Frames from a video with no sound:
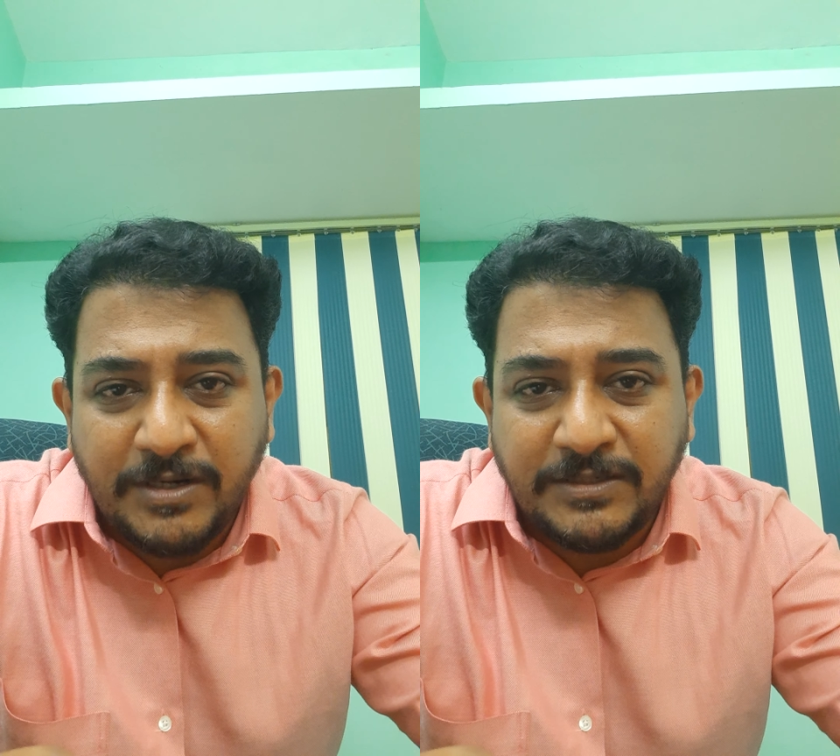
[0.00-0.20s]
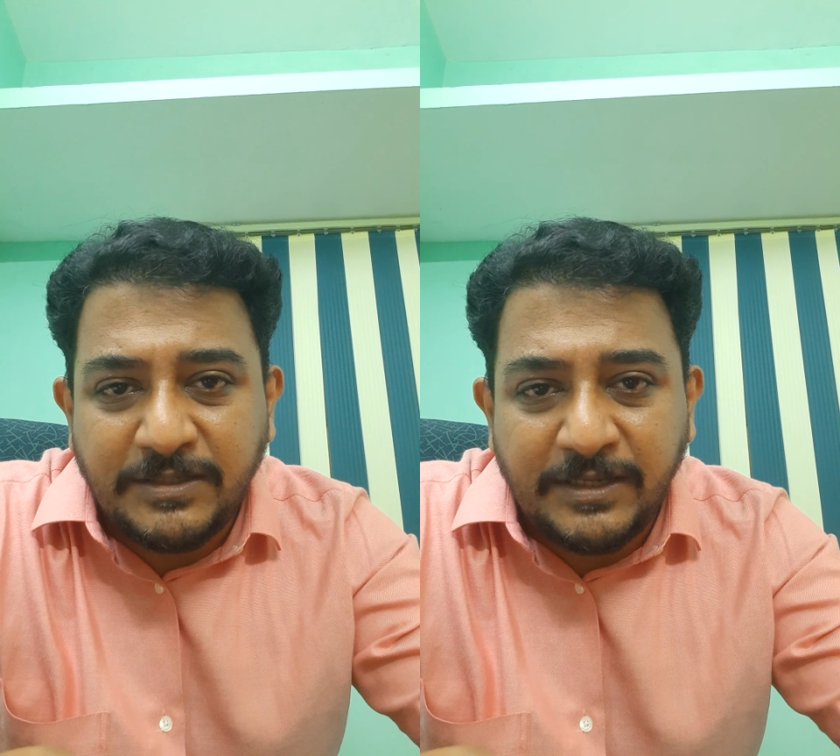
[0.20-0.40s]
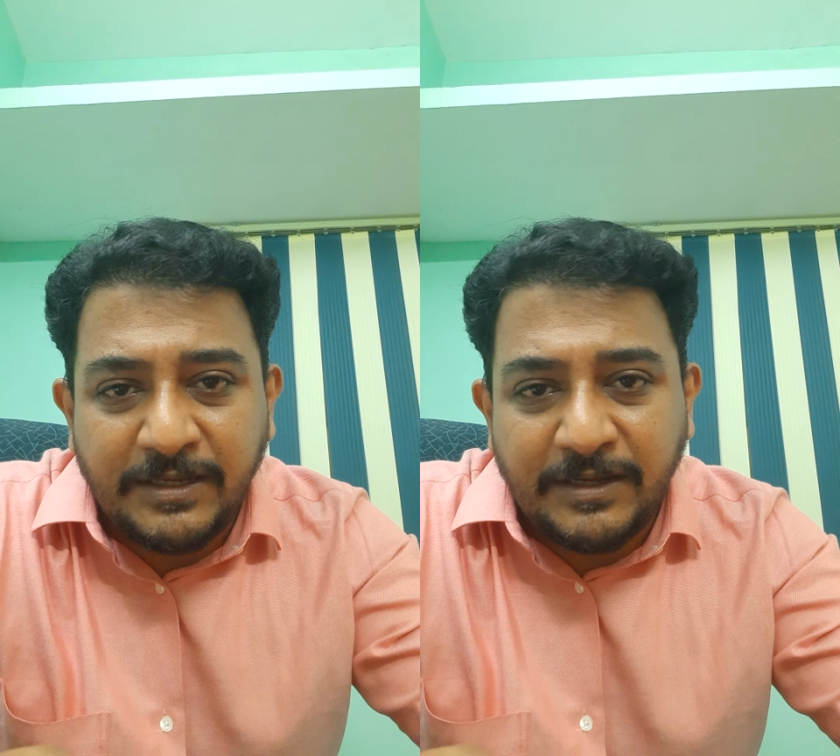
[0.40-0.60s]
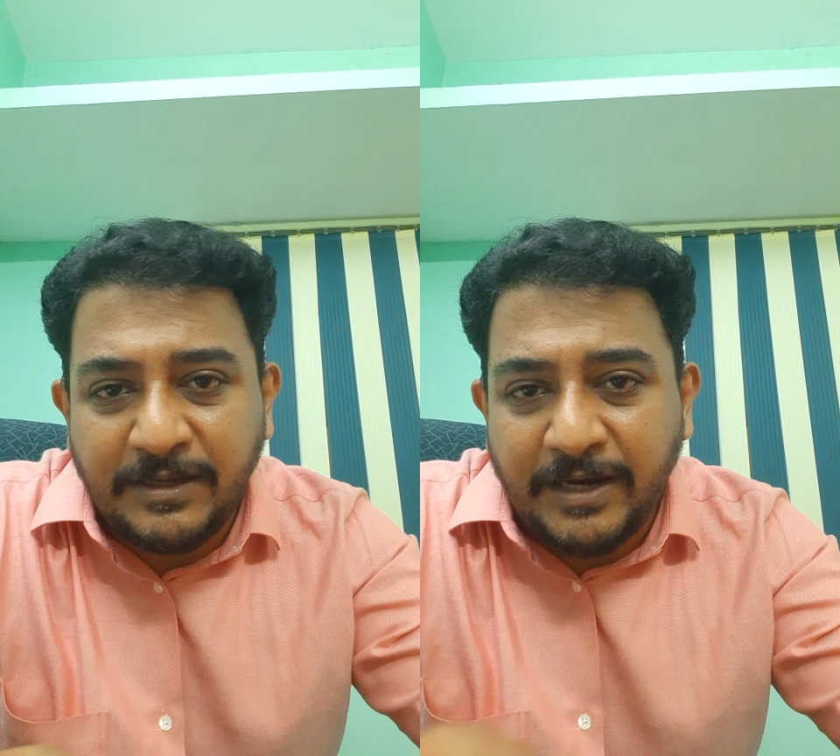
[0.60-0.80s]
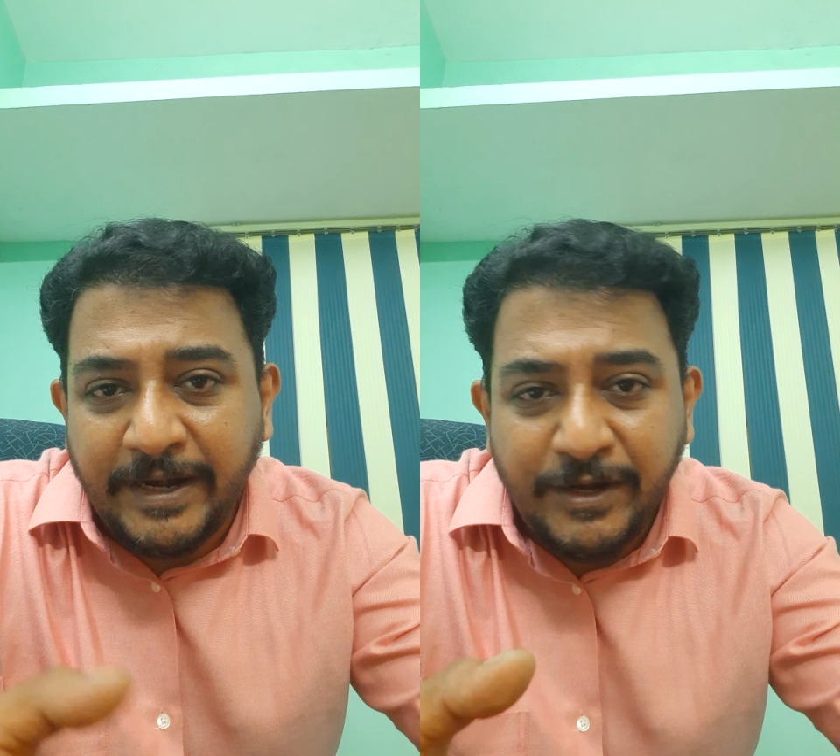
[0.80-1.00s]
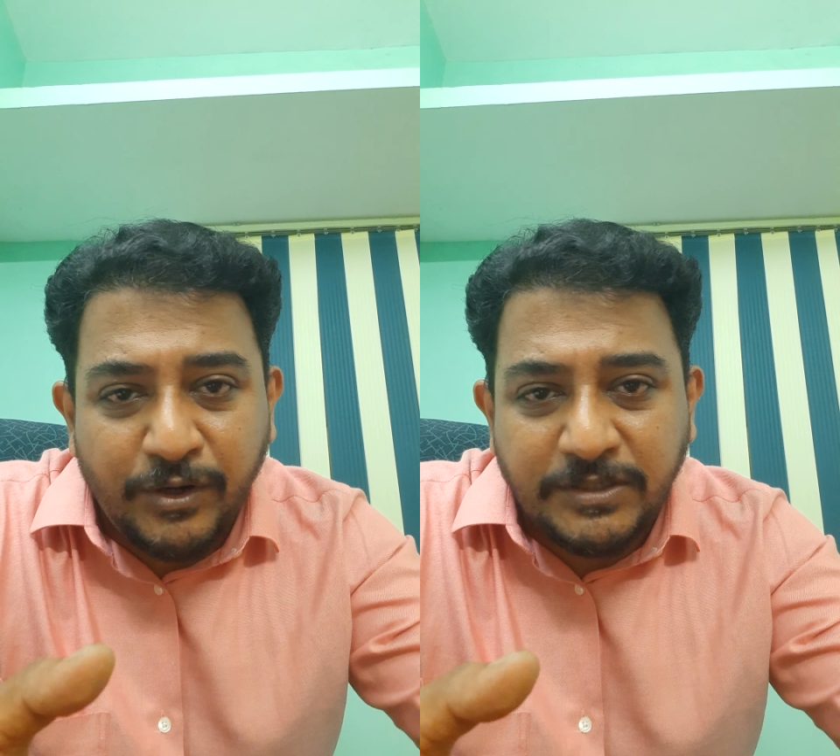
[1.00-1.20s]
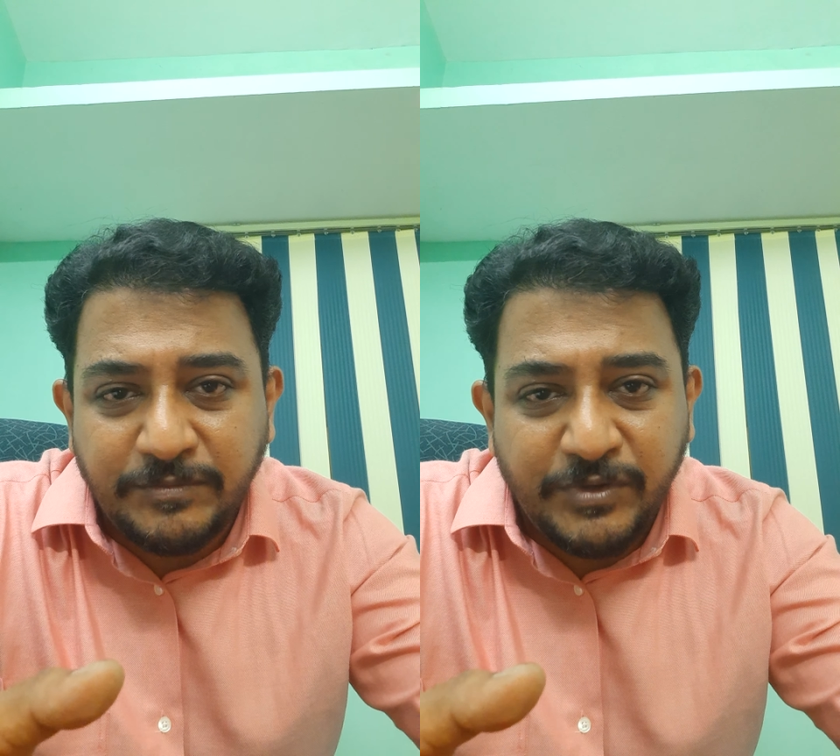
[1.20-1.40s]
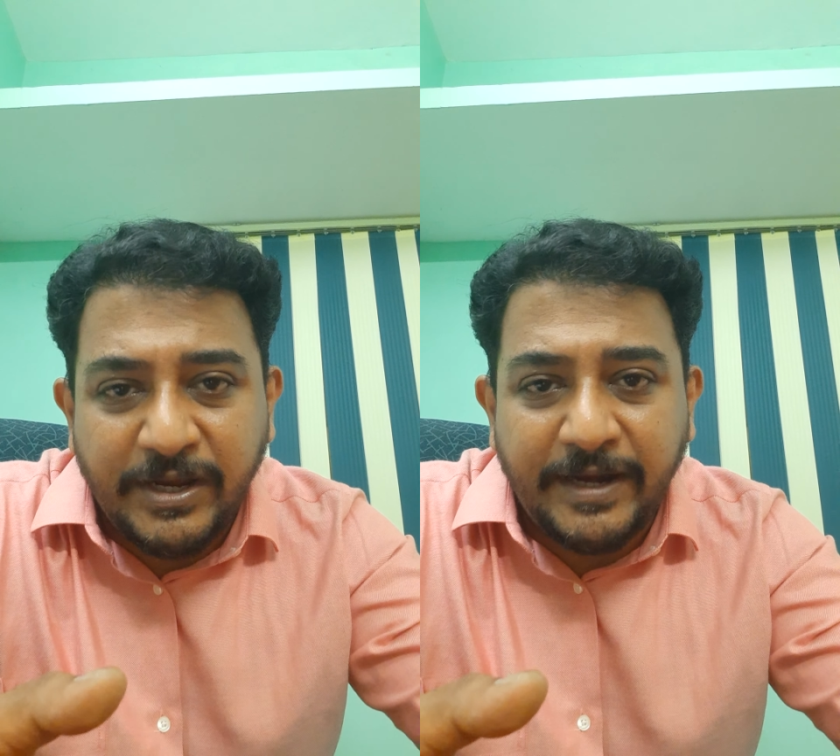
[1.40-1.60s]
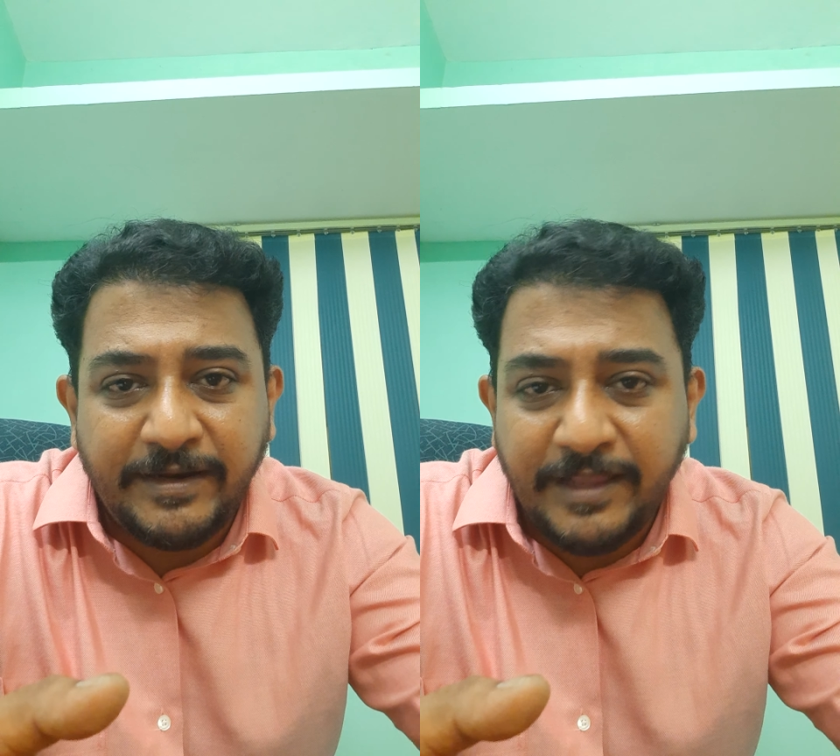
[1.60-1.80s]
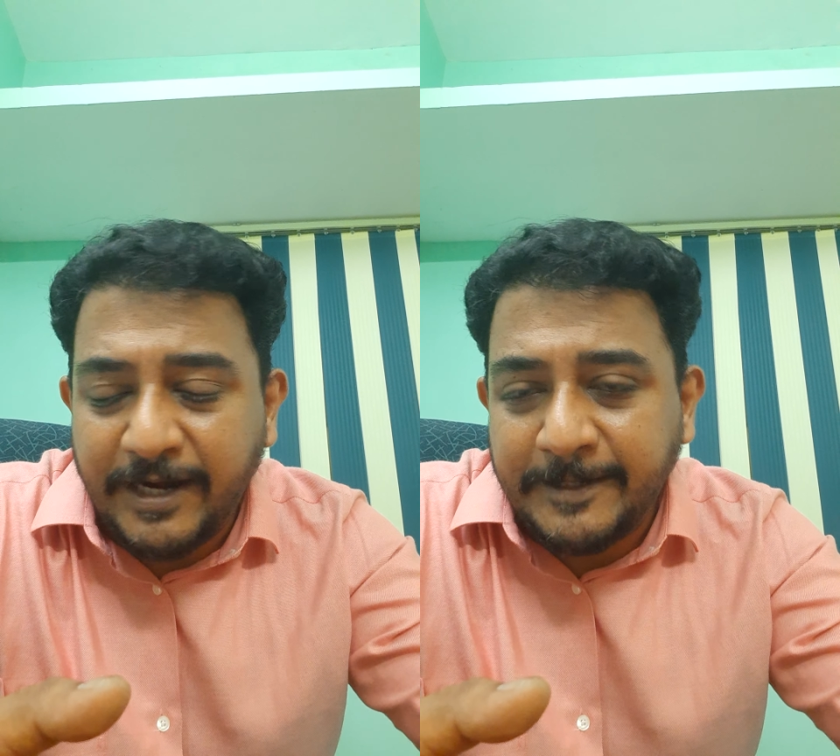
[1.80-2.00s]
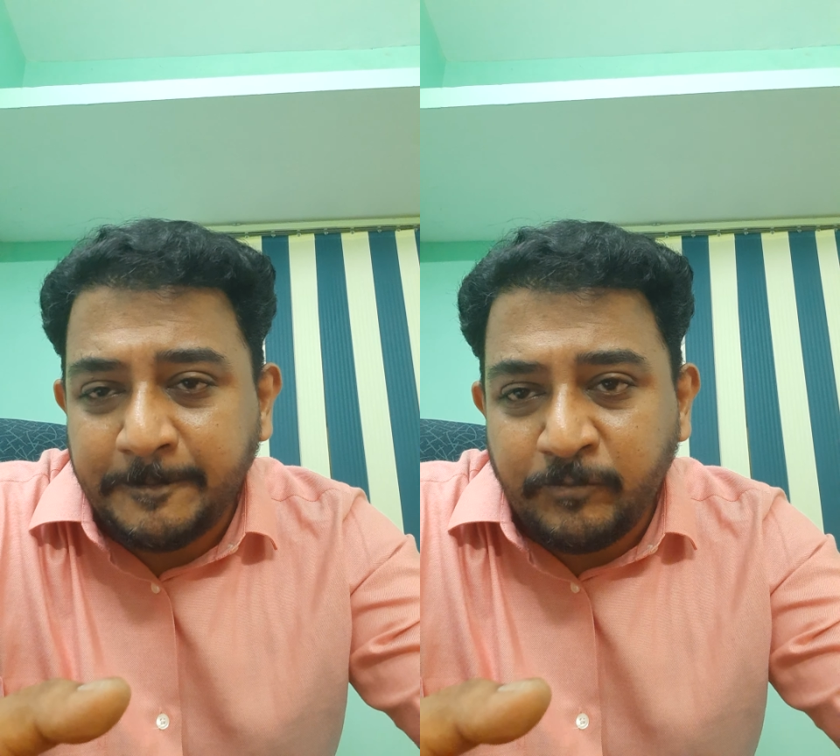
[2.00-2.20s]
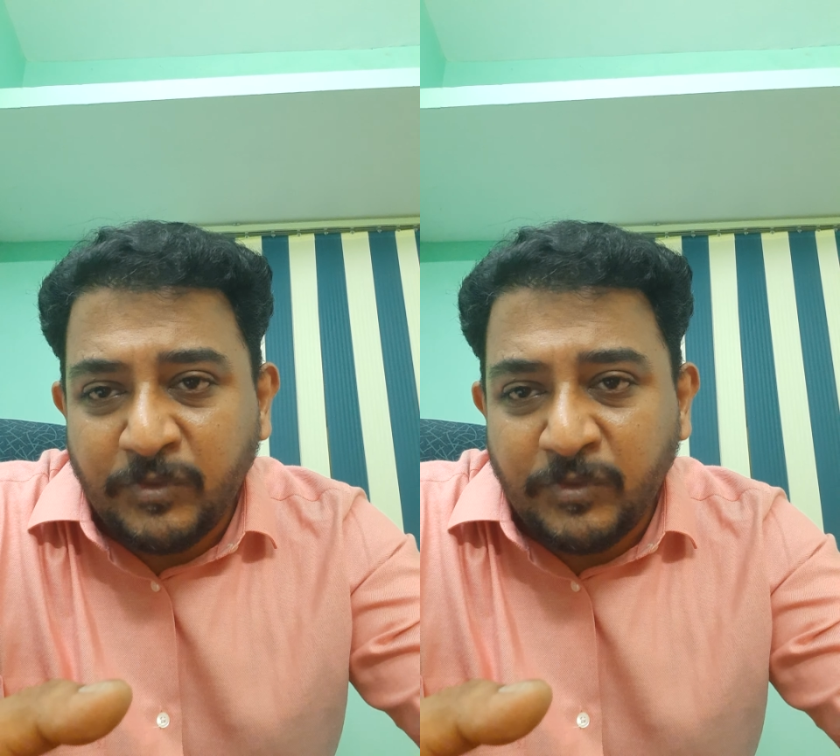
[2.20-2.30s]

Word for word: is the uh, ideology behind that